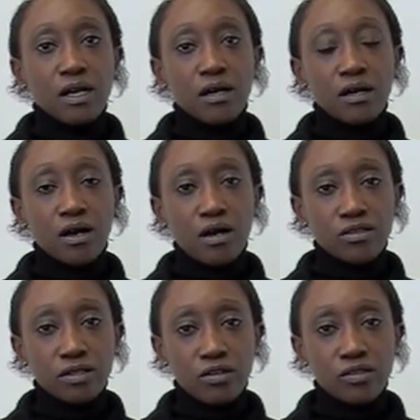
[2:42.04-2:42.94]
as
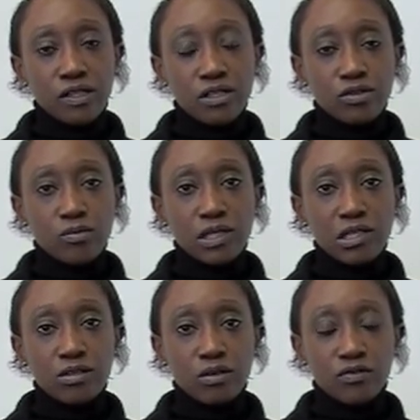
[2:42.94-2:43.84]
an architecture
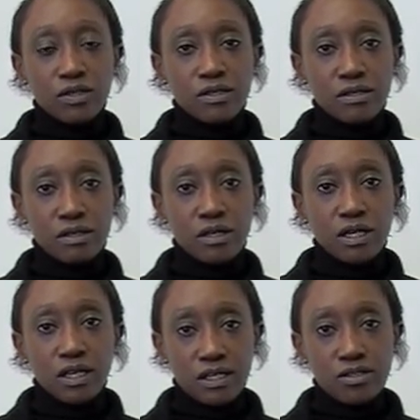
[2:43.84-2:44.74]
because of its
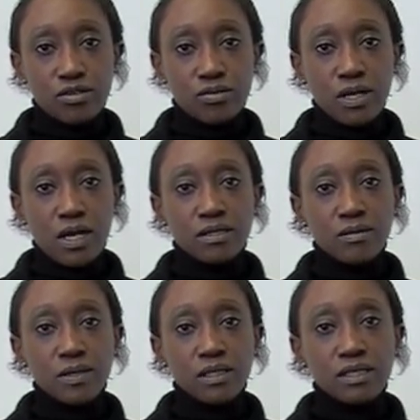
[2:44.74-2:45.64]
history as a
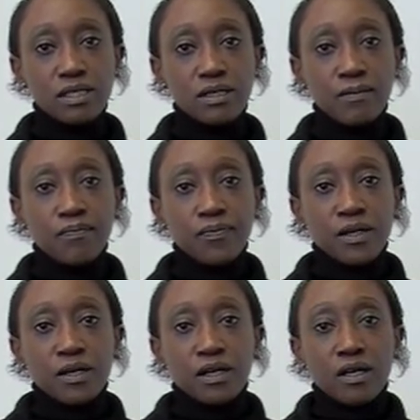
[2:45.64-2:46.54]
building.
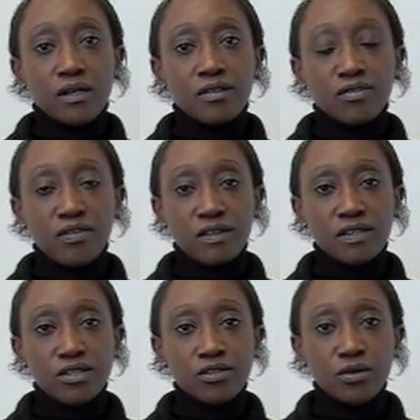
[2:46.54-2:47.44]
The fact
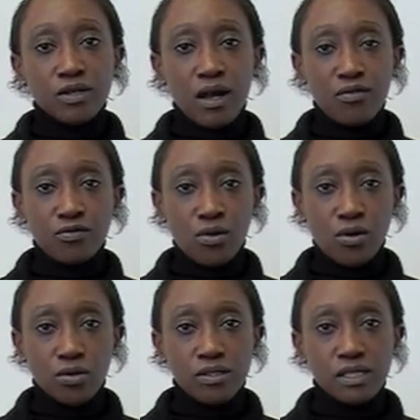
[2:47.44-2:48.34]
that you don't have
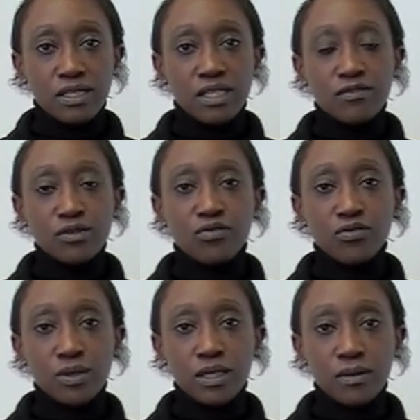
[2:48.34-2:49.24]
walls, it gives you
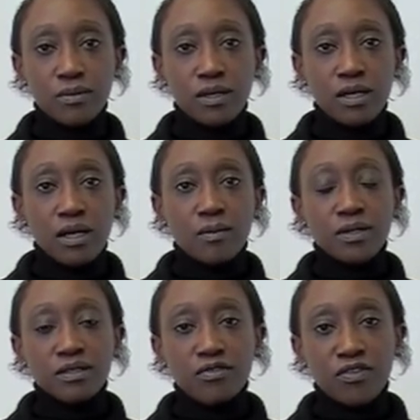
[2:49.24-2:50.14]
freedom,
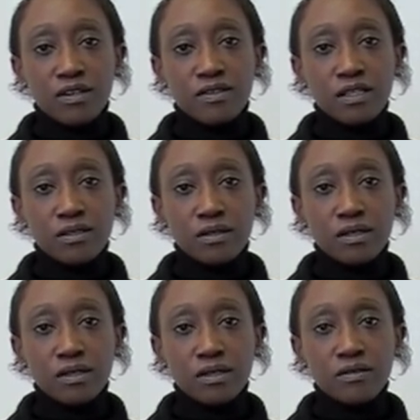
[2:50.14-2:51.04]
but the fact that
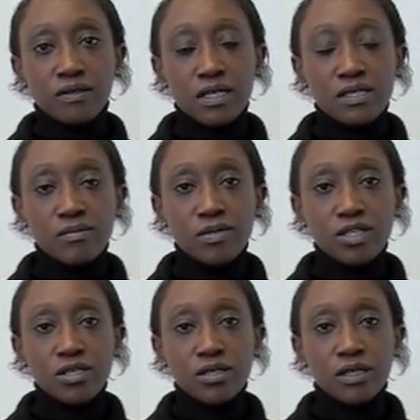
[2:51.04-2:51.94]
the
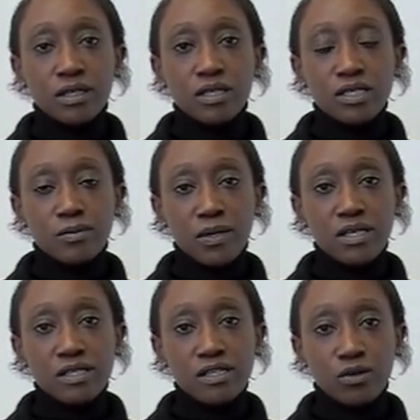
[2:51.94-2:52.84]
exhibition
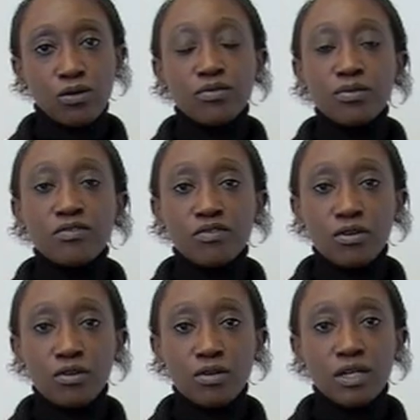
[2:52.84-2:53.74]
space is on 3
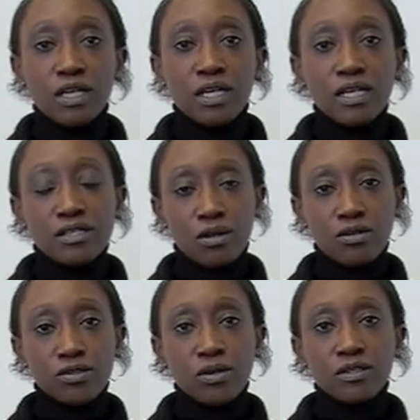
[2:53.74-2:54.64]
floors, it's
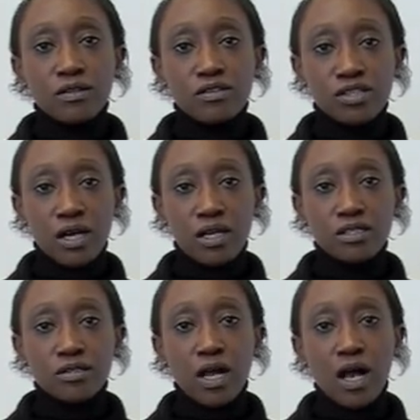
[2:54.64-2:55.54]
also another
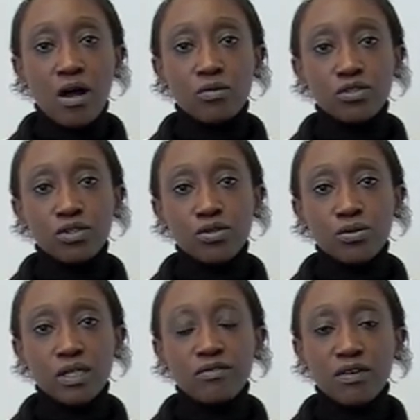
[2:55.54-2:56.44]
challenge. How do you
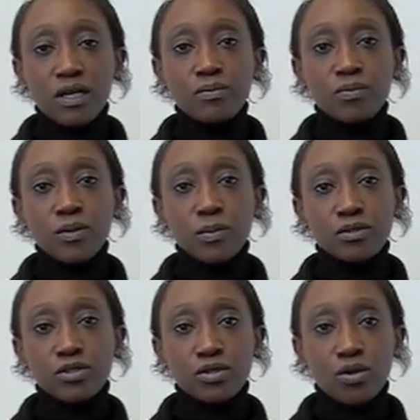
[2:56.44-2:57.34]
invite people
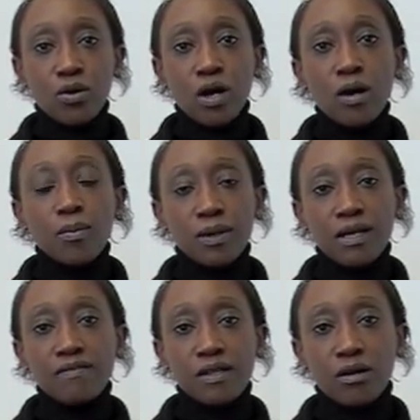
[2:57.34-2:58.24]
to go up
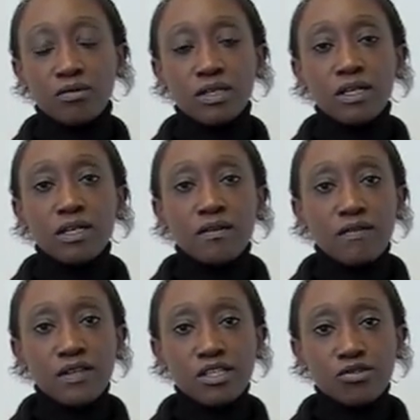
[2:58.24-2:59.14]
and down
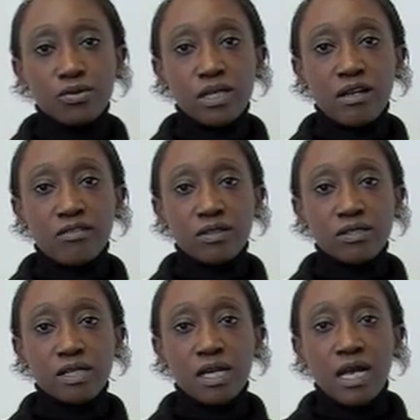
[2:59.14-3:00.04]
these 3
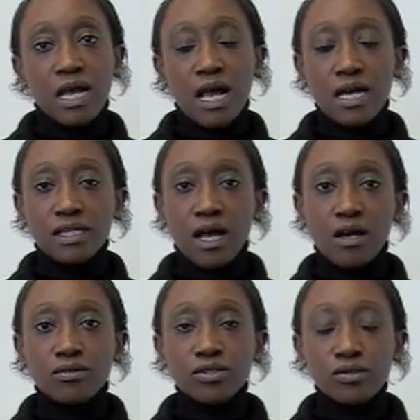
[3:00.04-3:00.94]
levels, and
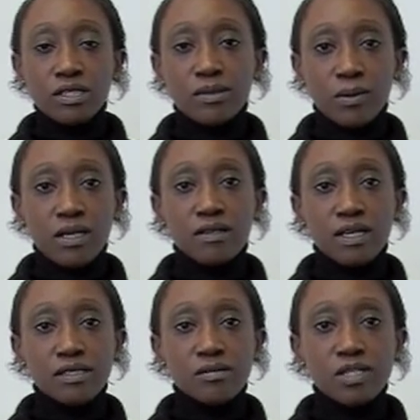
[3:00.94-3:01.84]
how do you display the
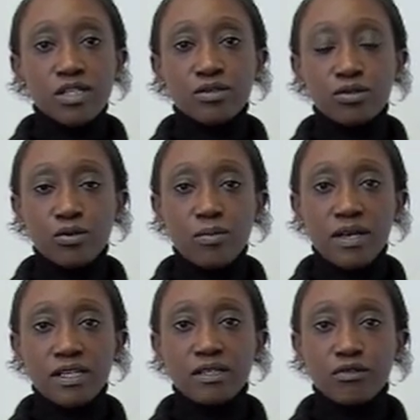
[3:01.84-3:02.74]
exhibition? Do you
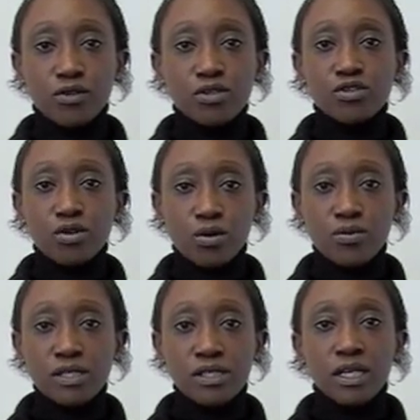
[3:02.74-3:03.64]
make different
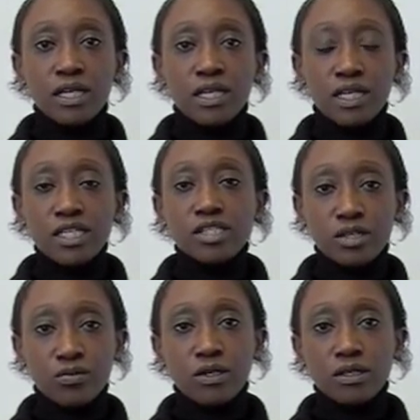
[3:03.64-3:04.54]
stories, each in
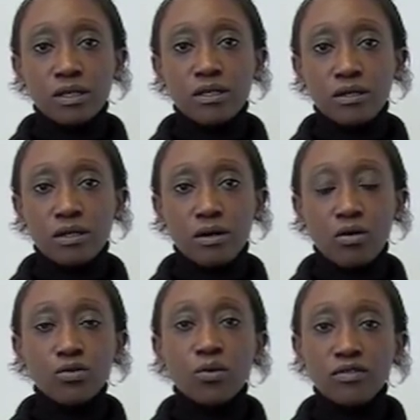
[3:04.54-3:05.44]

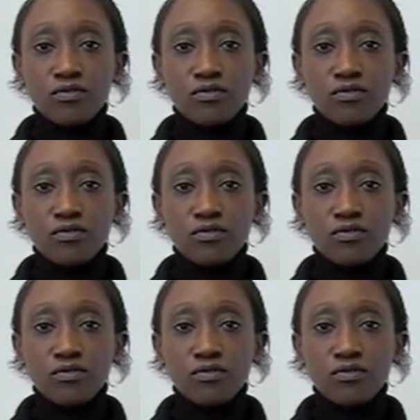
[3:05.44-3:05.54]
on one